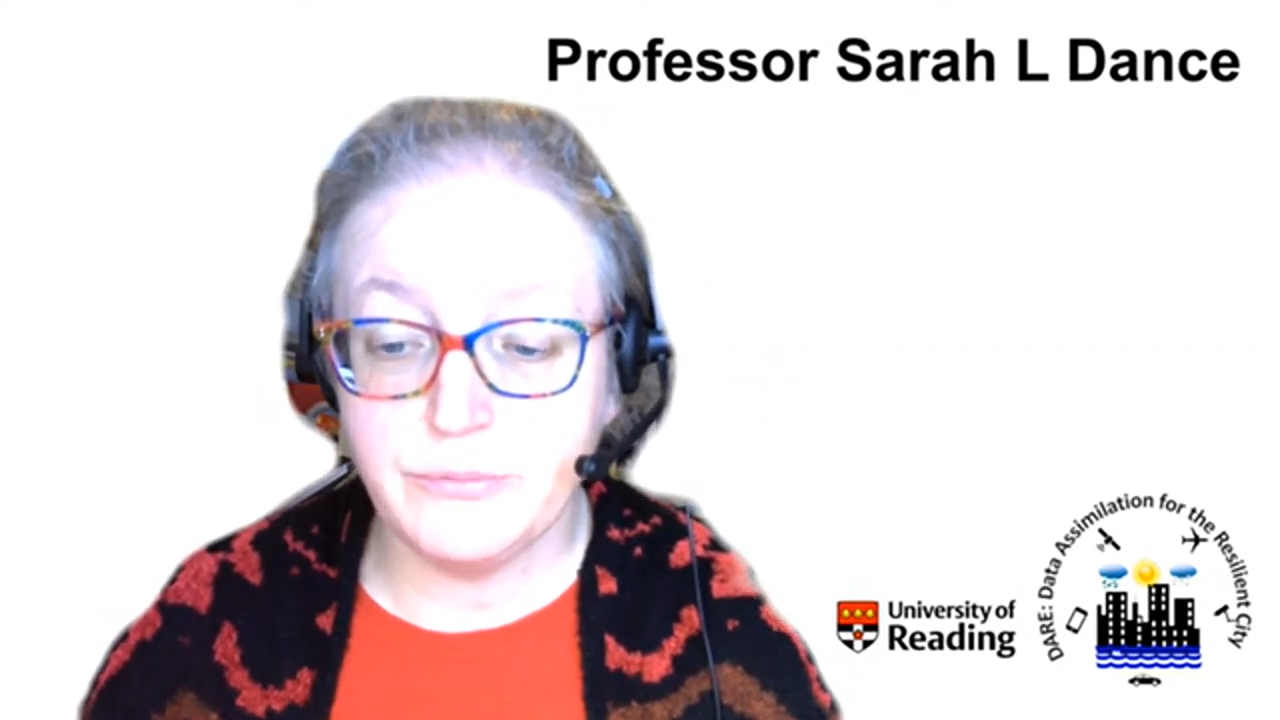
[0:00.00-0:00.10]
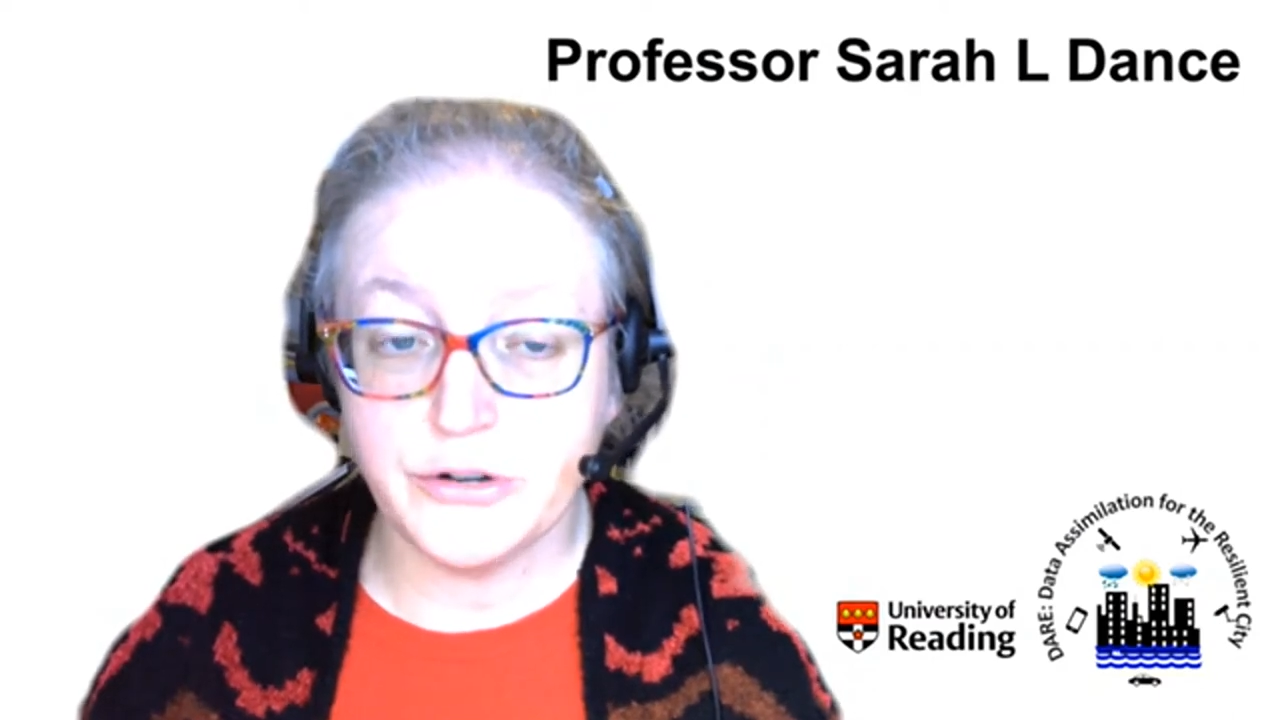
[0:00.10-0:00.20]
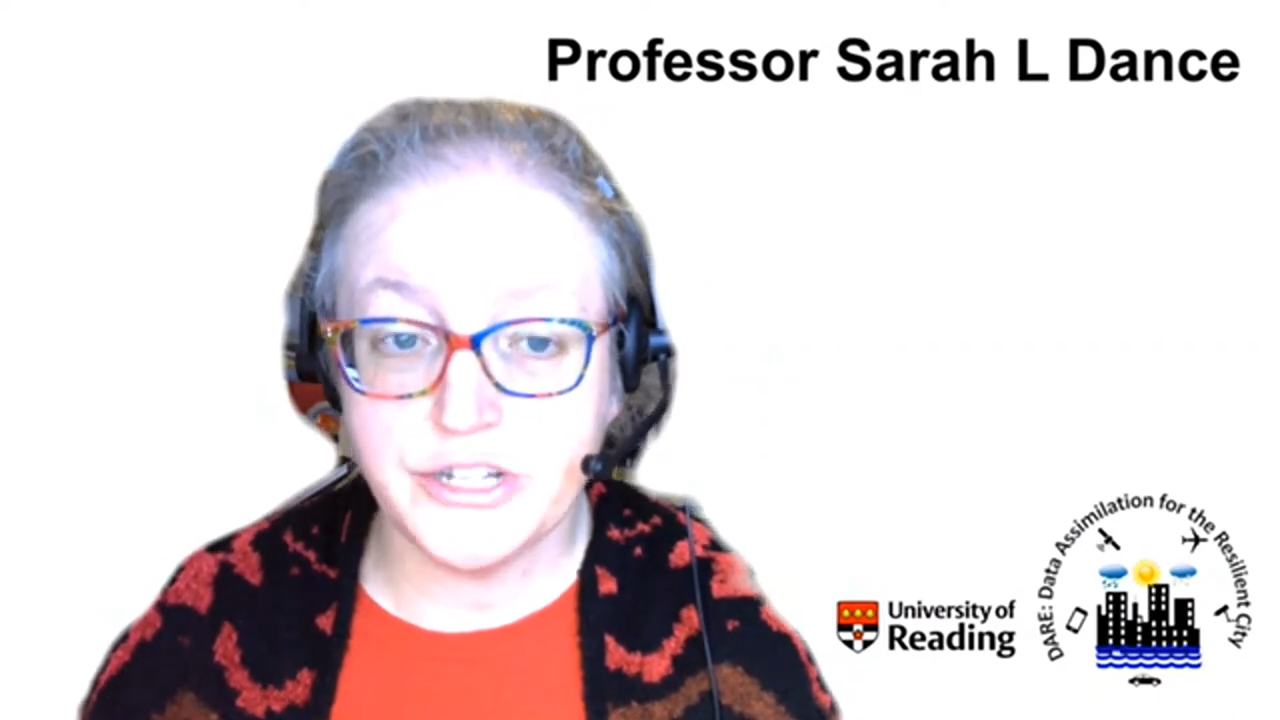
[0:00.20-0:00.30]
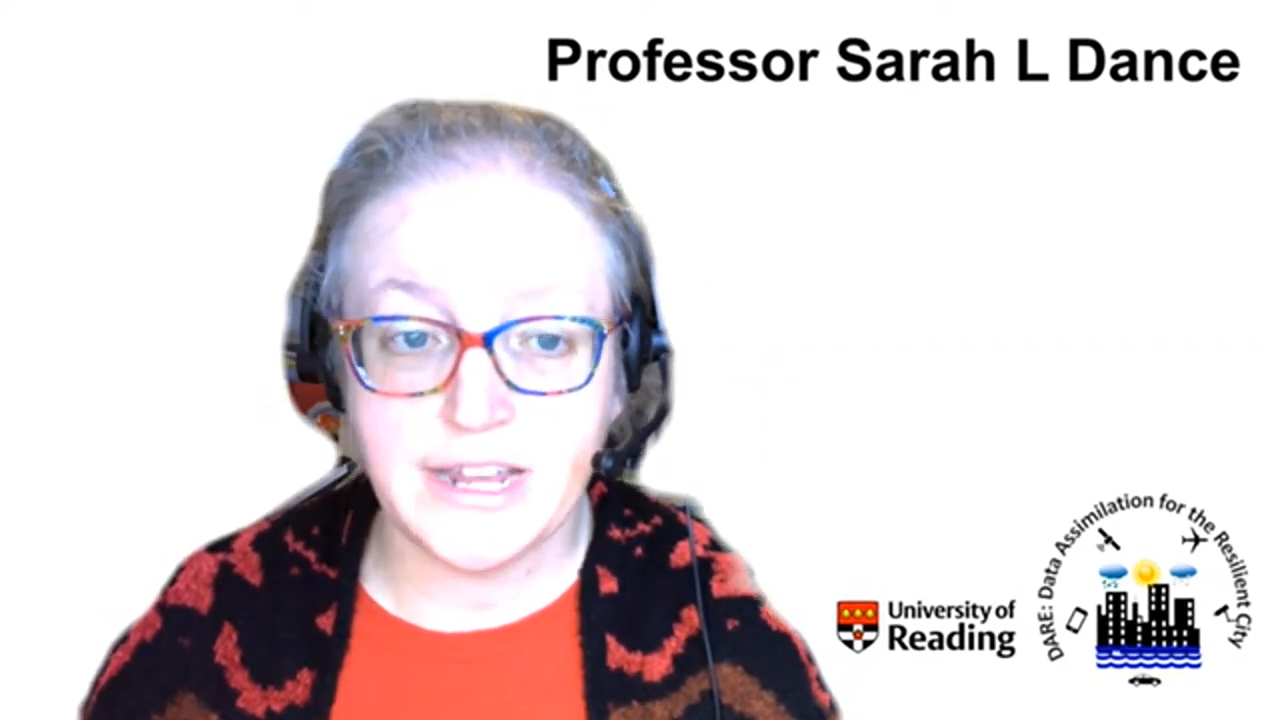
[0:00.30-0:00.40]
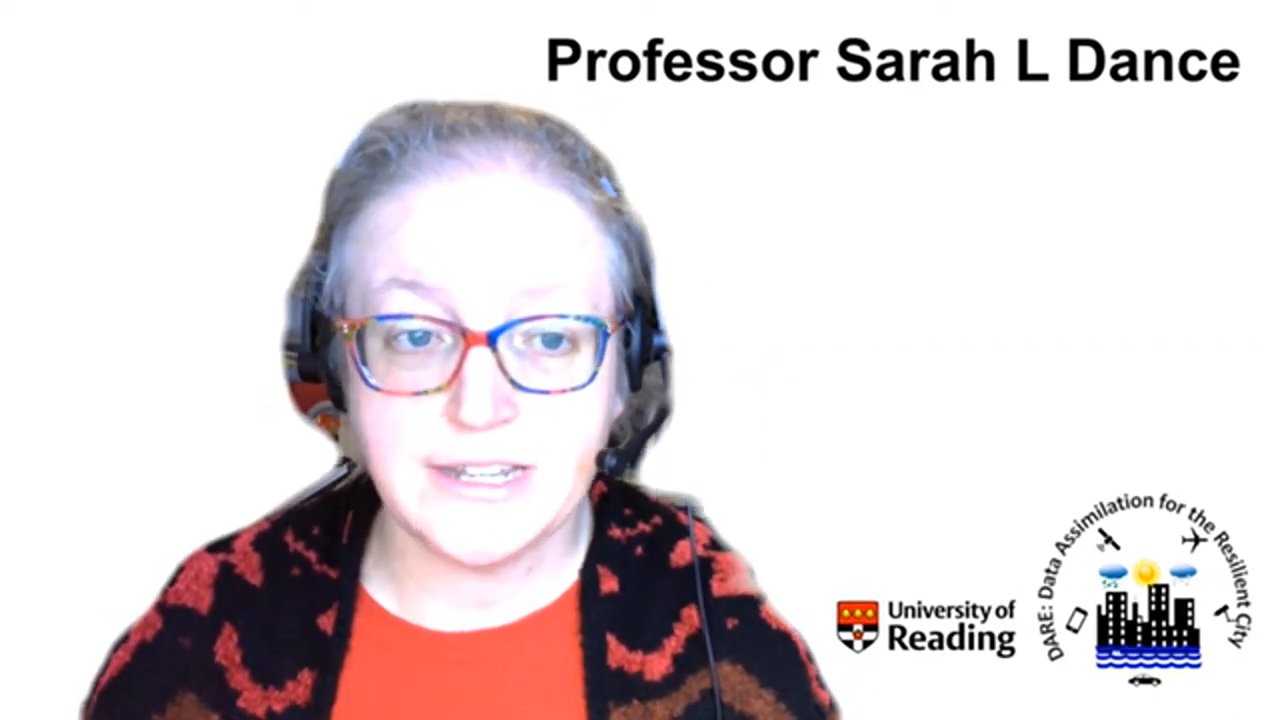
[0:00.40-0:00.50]

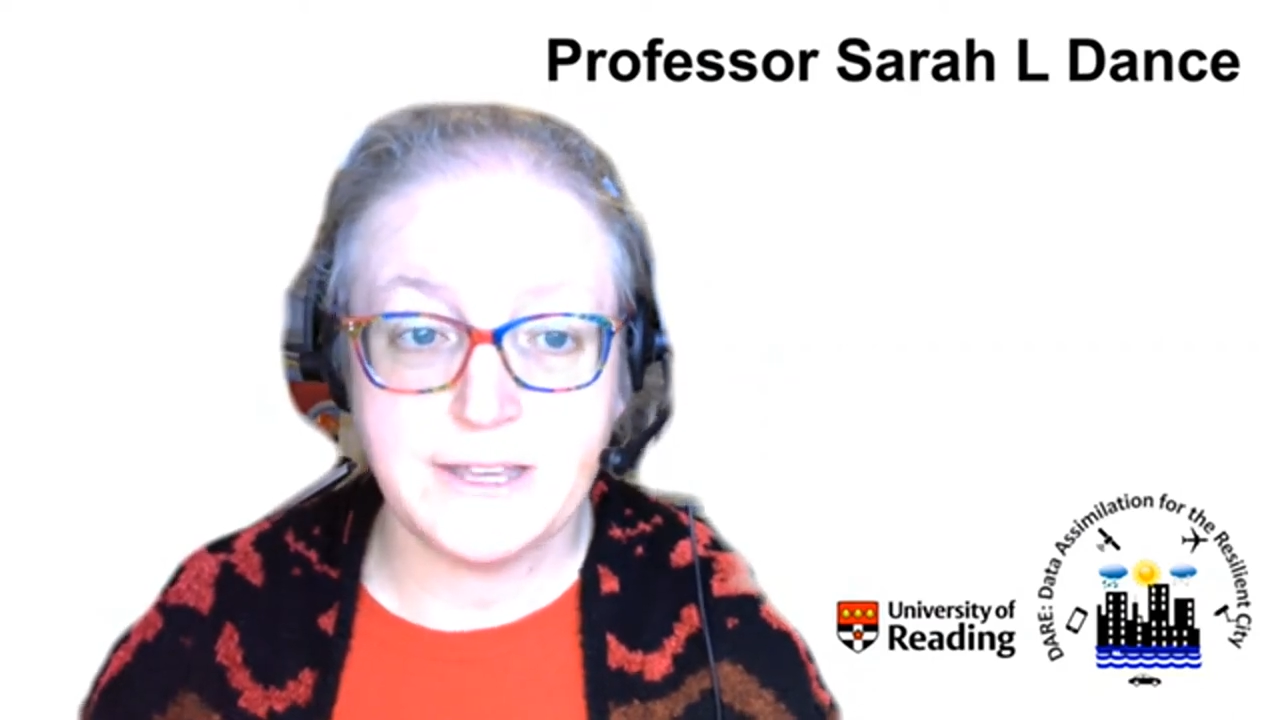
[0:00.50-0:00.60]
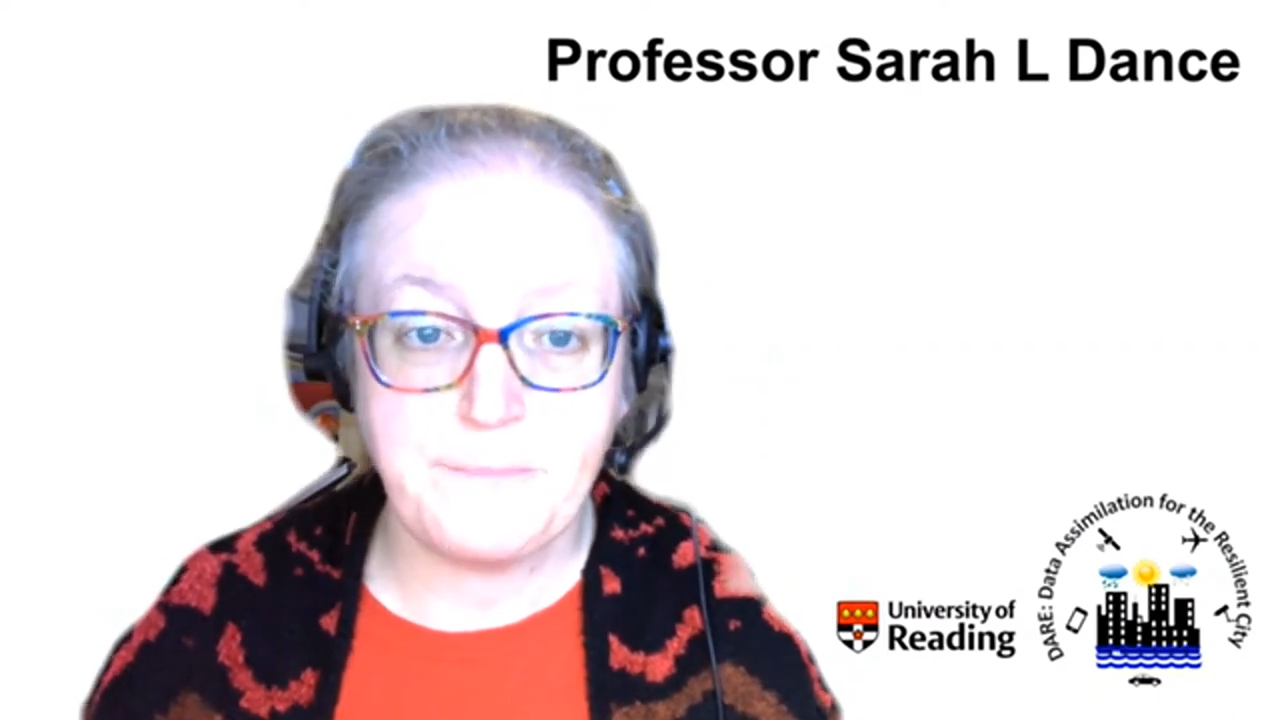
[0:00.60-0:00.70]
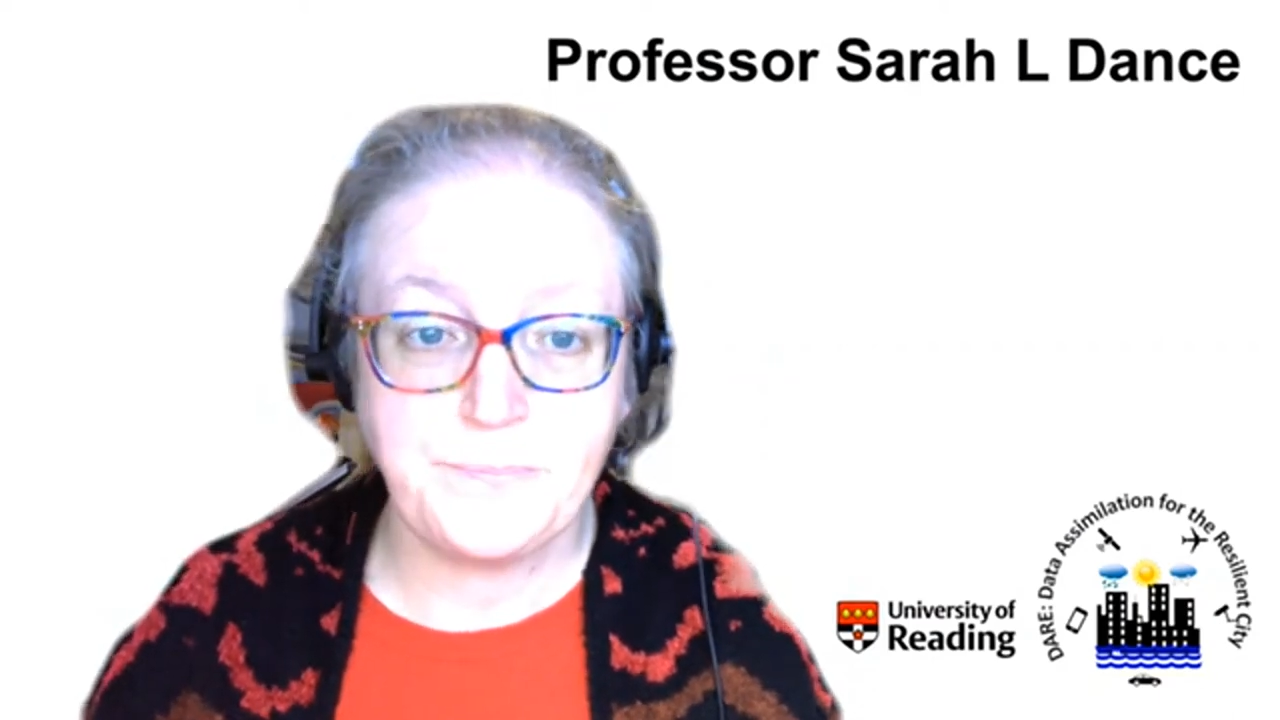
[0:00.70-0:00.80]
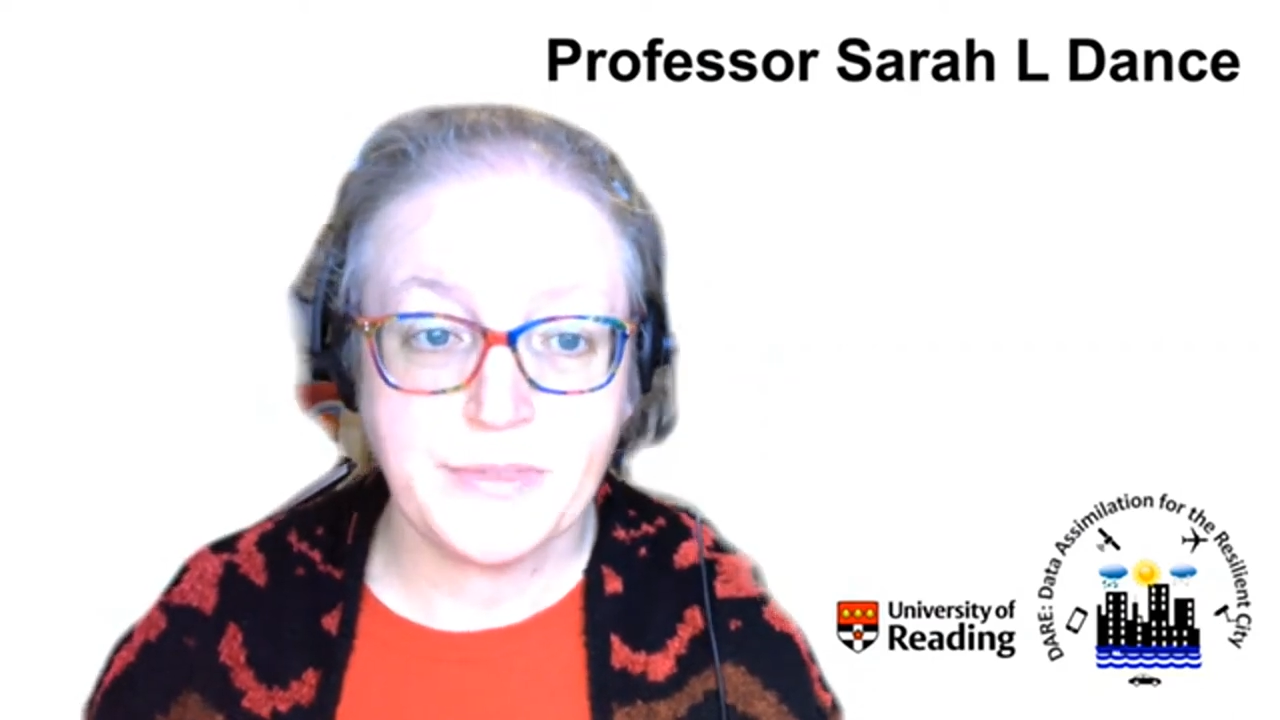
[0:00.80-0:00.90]
project.